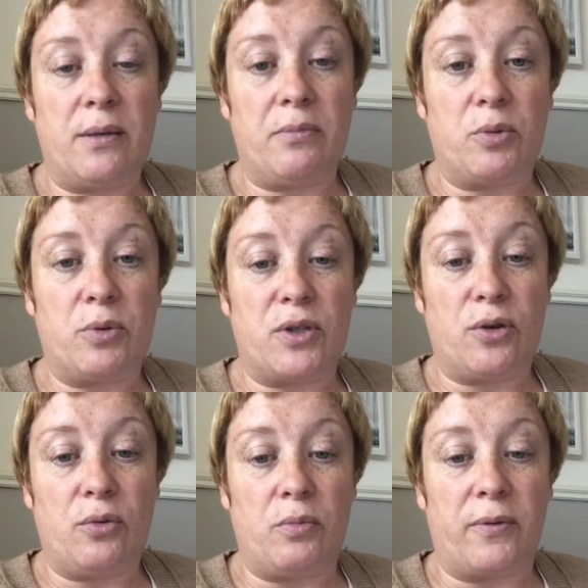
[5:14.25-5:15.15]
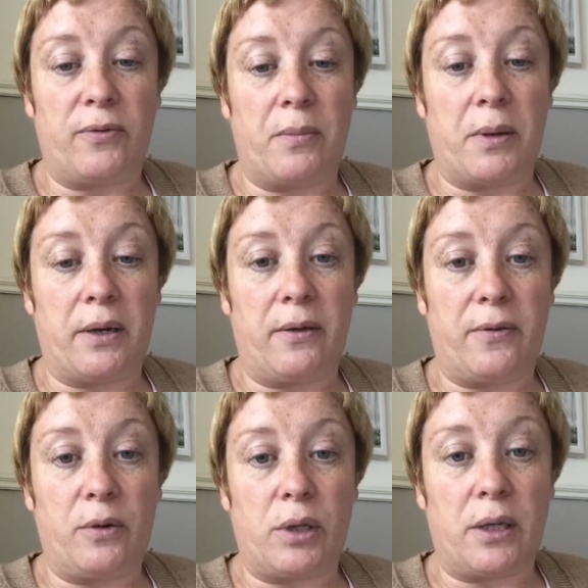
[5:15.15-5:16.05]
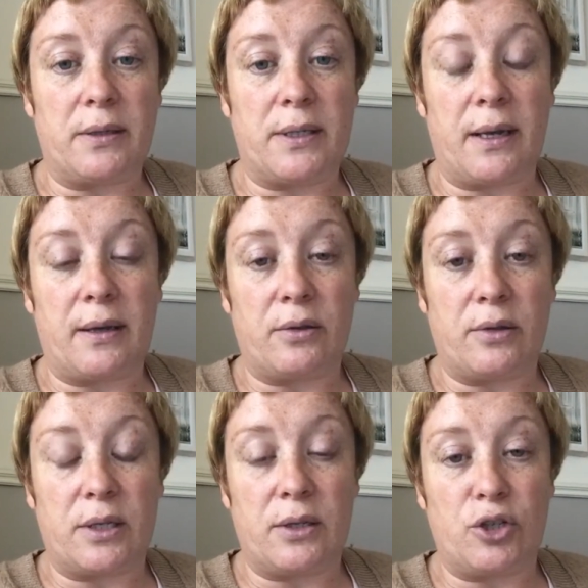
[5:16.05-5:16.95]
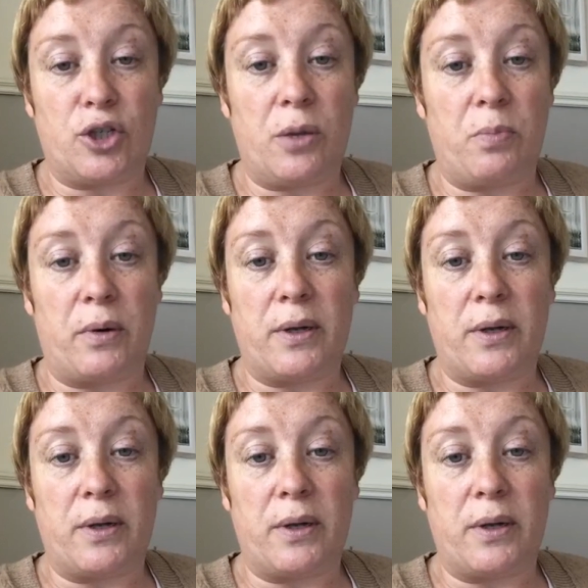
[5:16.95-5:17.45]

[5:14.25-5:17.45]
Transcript: seem to assume if they buy a few things together that it's cheaper.